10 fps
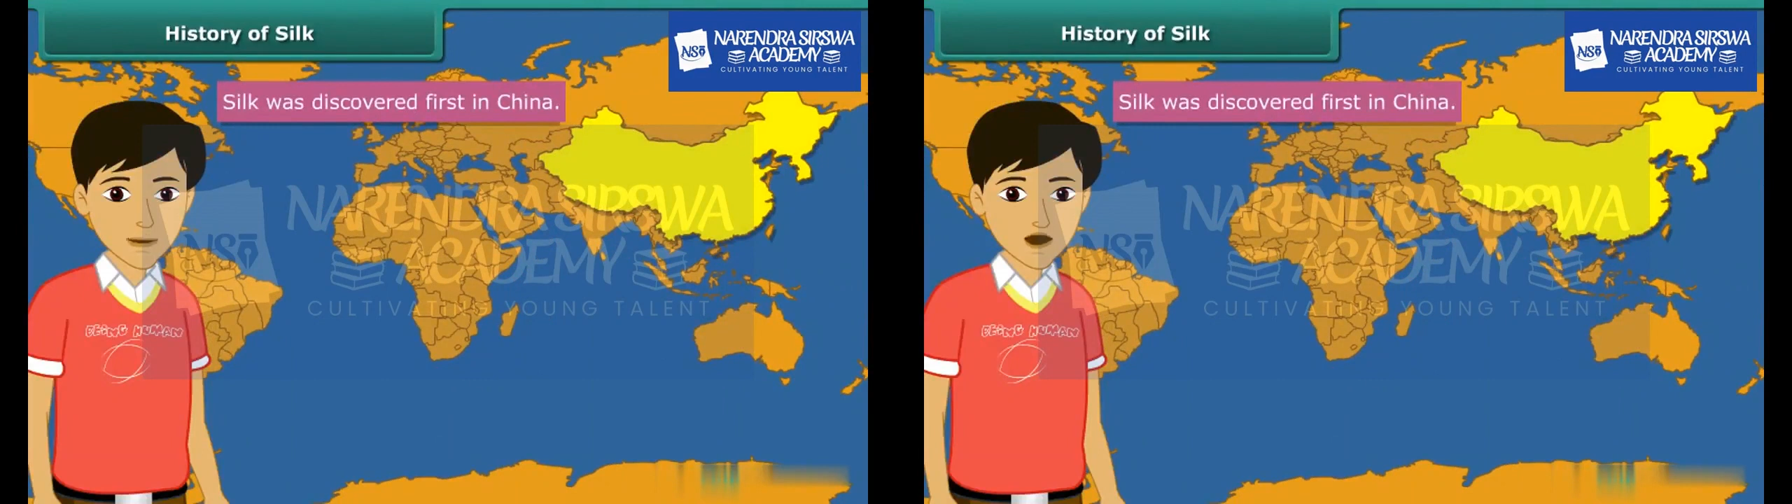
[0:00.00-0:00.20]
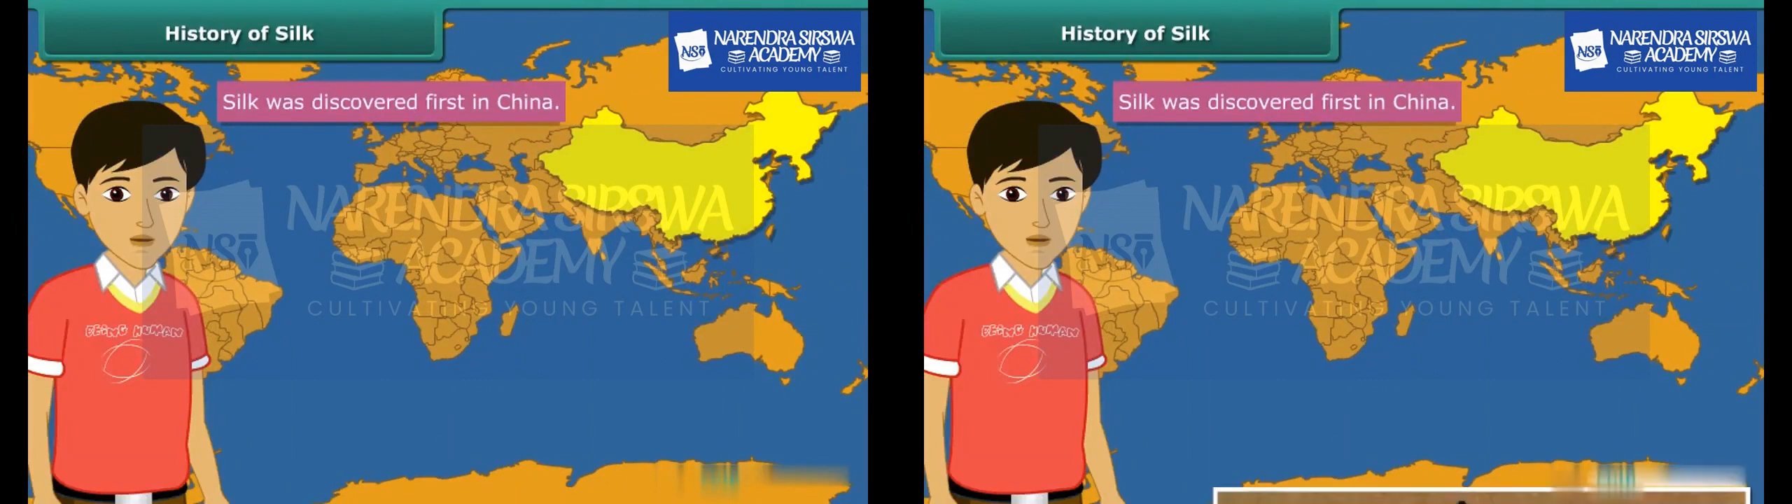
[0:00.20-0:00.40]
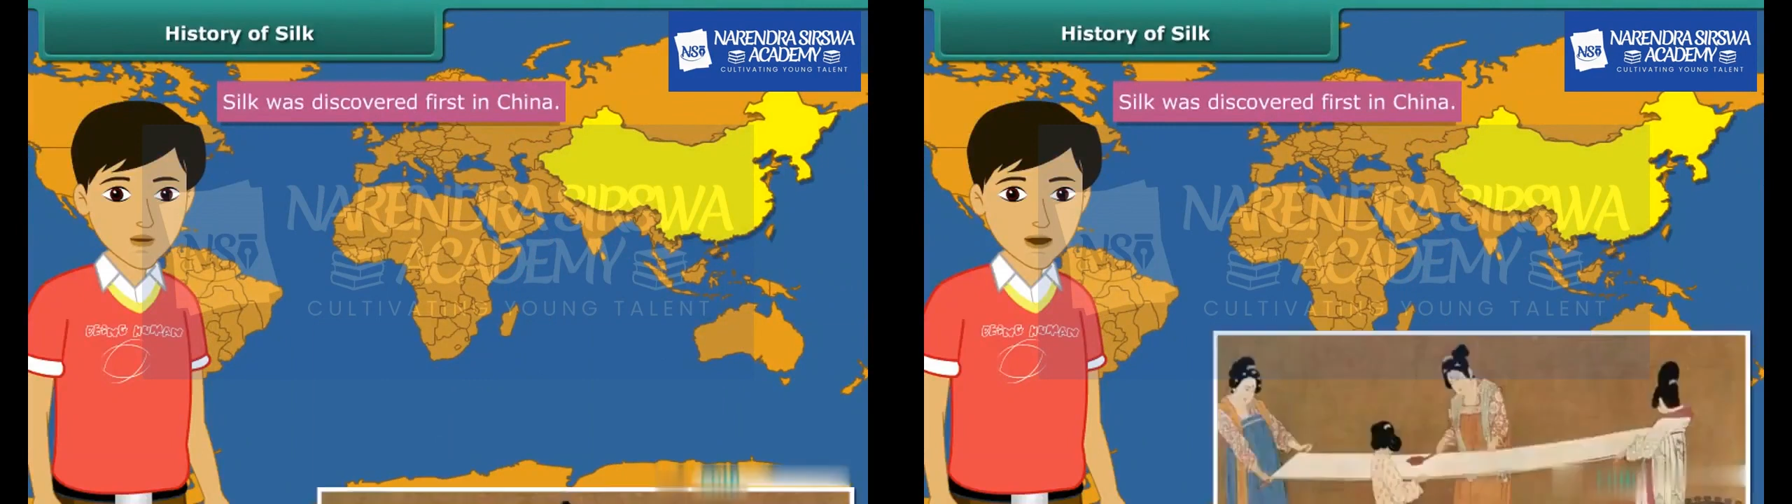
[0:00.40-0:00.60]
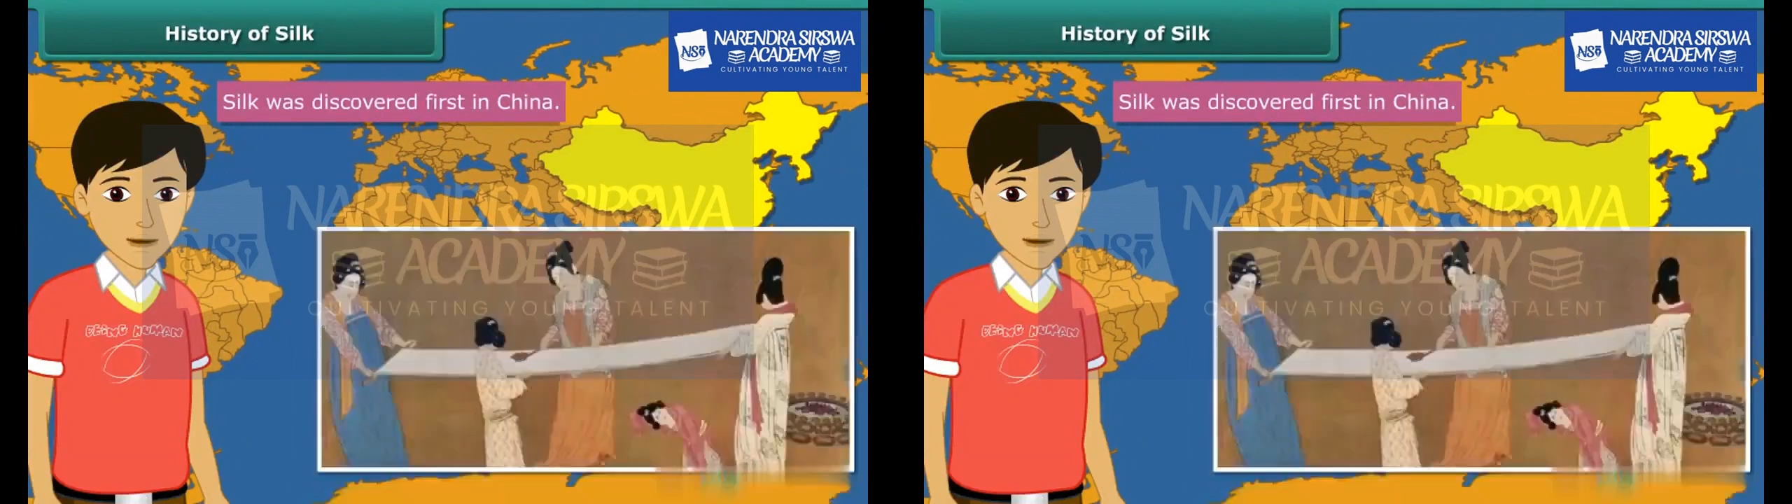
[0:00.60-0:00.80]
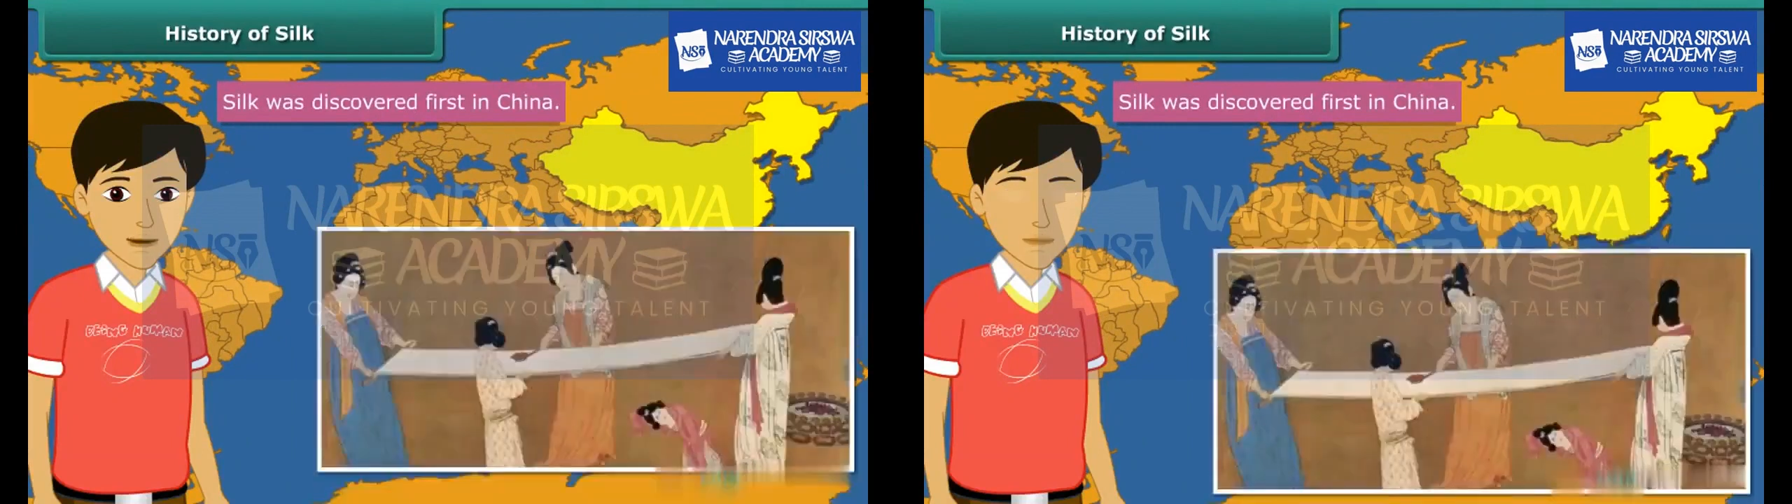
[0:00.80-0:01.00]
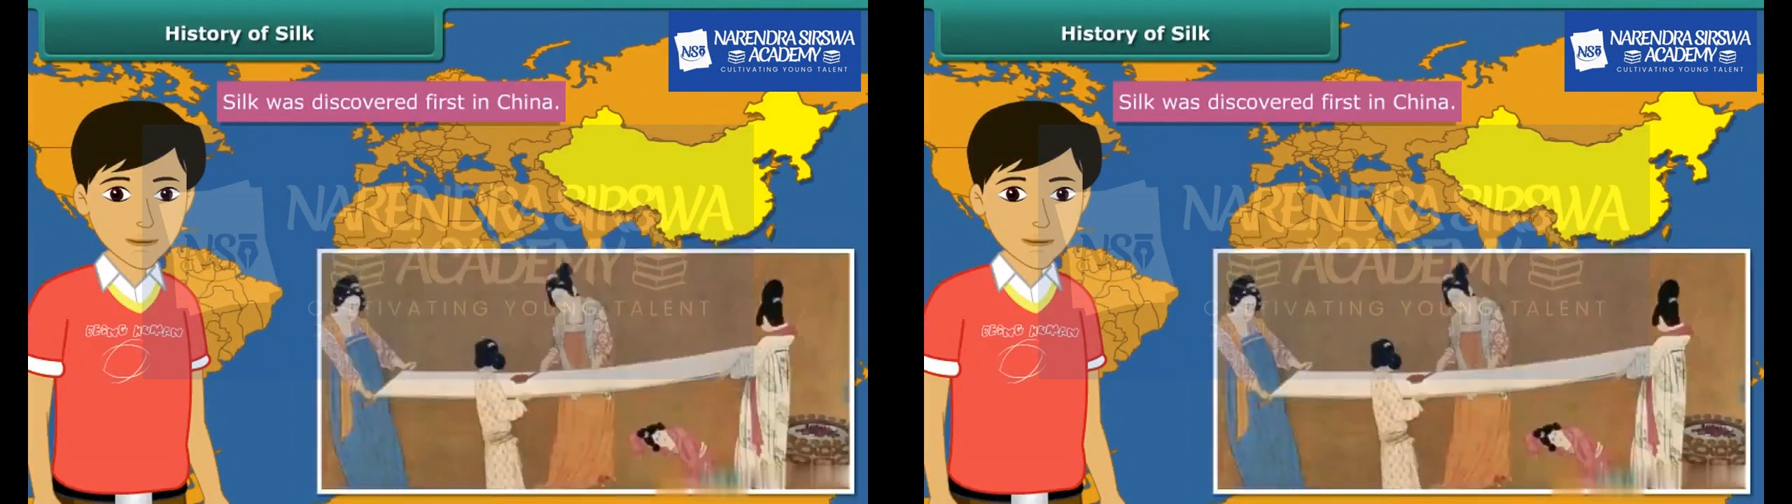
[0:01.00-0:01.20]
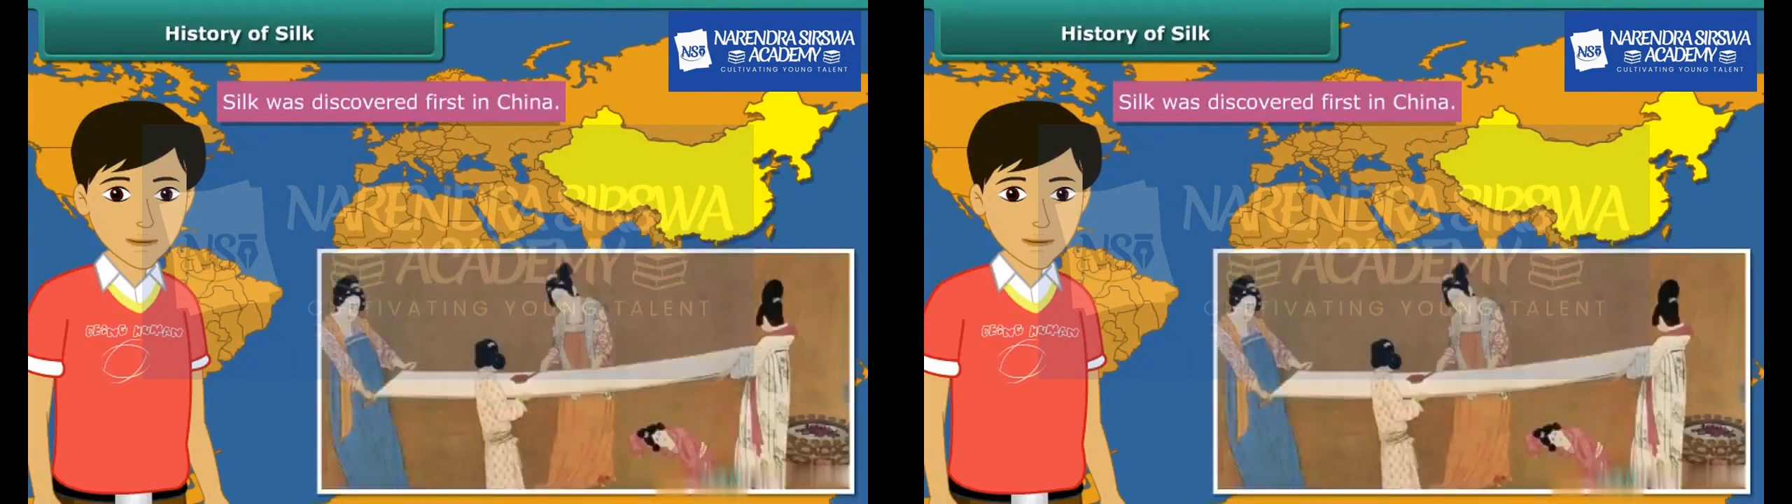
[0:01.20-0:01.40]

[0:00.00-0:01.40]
Chinese empress